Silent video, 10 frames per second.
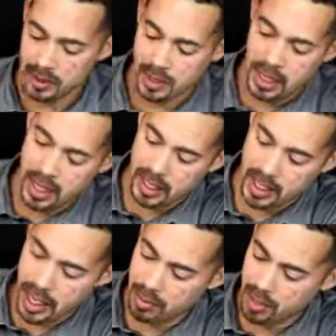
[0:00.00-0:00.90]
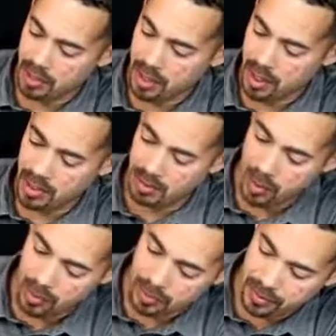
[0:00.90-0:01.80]
See how the camera's starting to
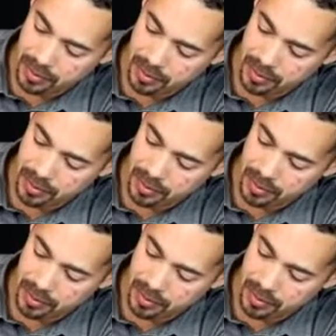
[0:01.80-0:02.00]
move?